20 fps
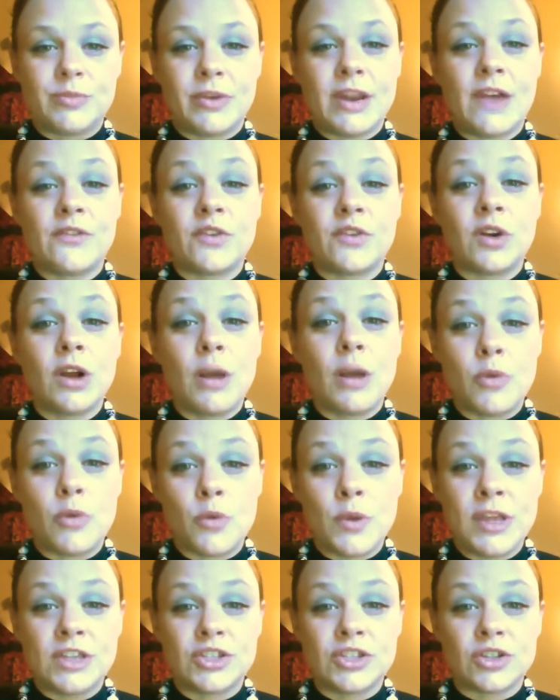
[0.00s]
But after a couple
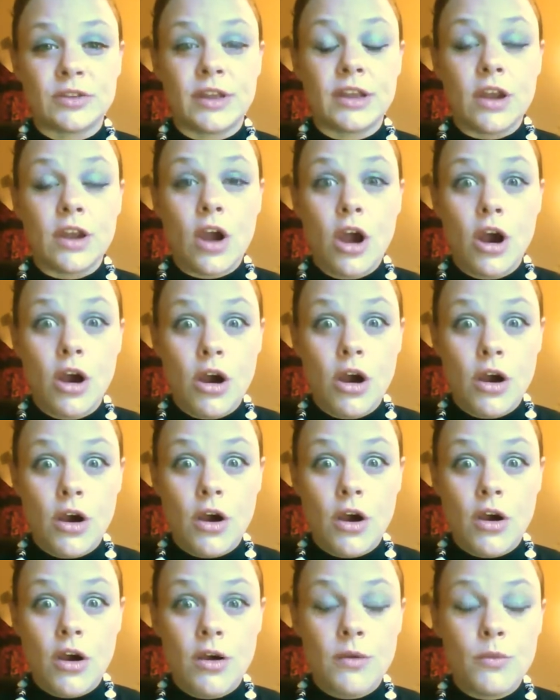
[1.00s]
weeks, you're like,
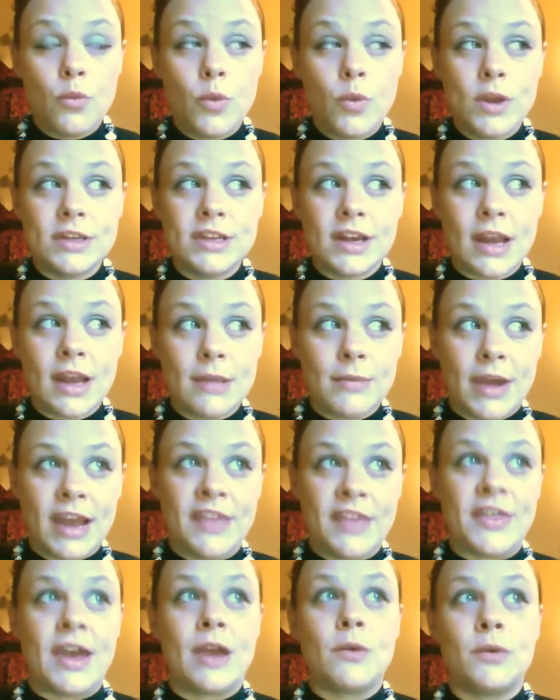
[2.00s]
oh, when did I
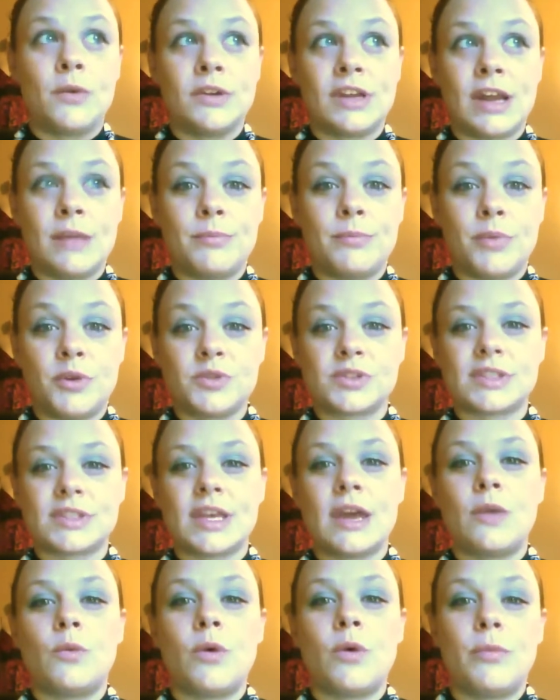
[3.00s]
buy that? When did I post
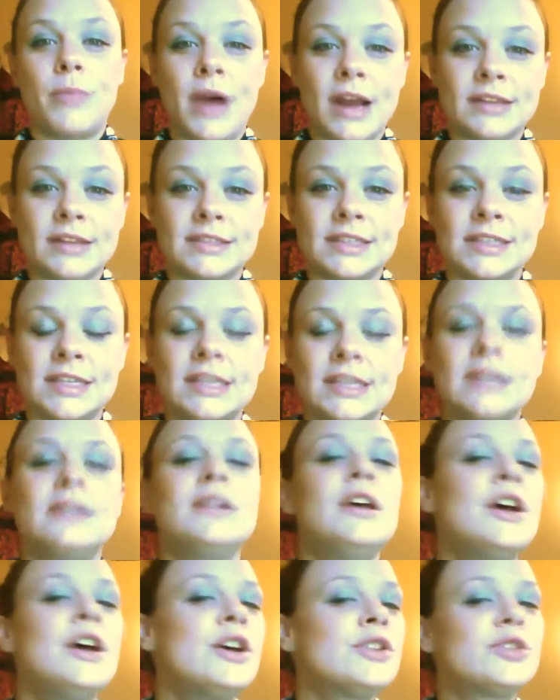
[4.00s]
that? What box is it
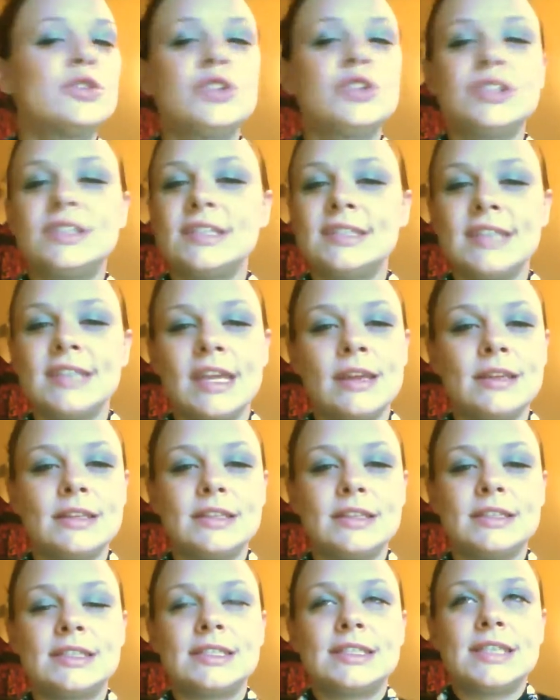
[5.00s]
in? So just to
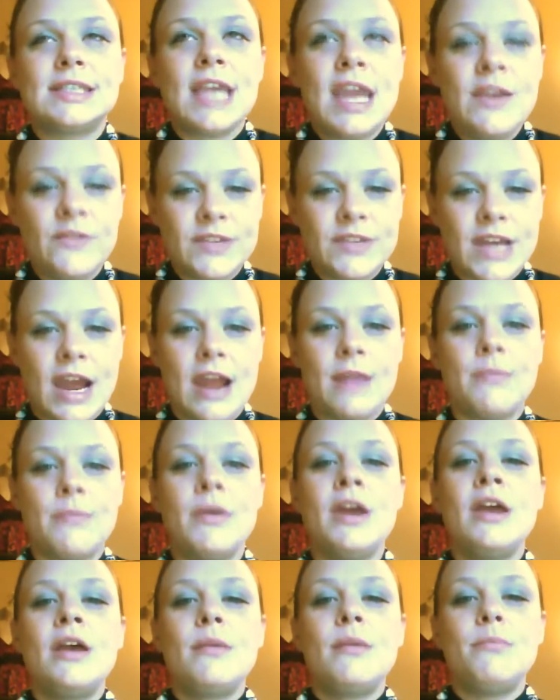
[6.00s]
save
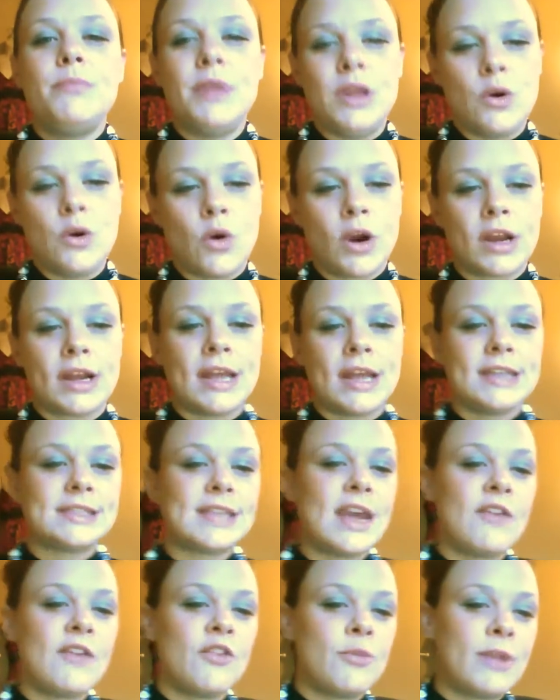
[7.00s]
time, be
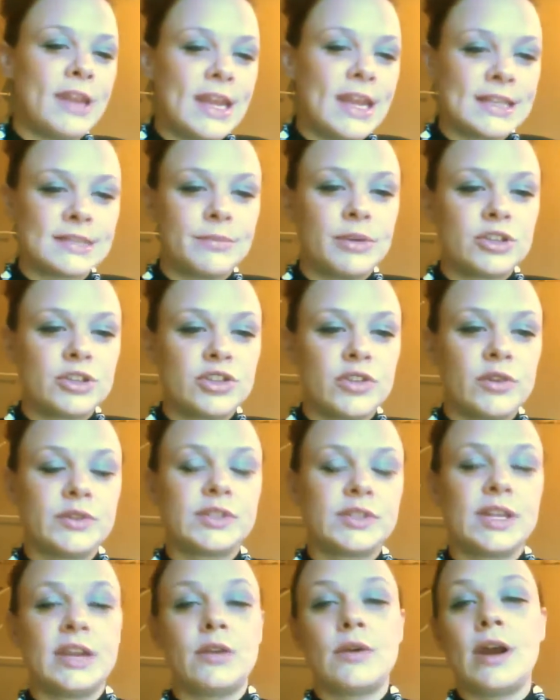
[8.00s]
organized. Everybody has a bunch of
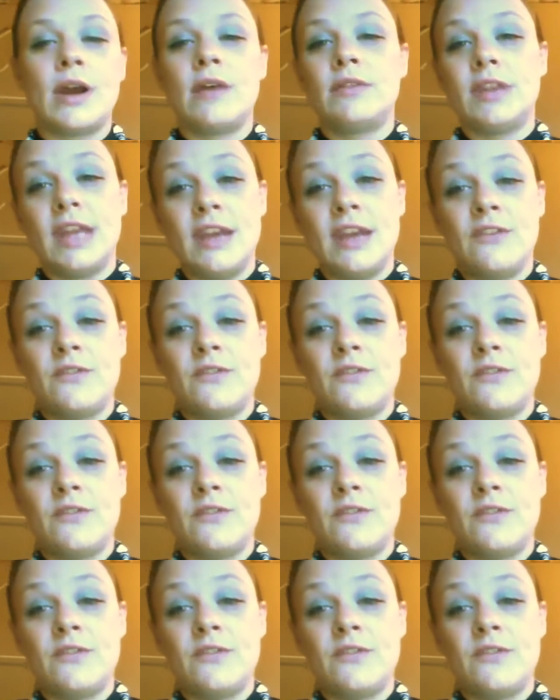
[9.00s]
those laying around.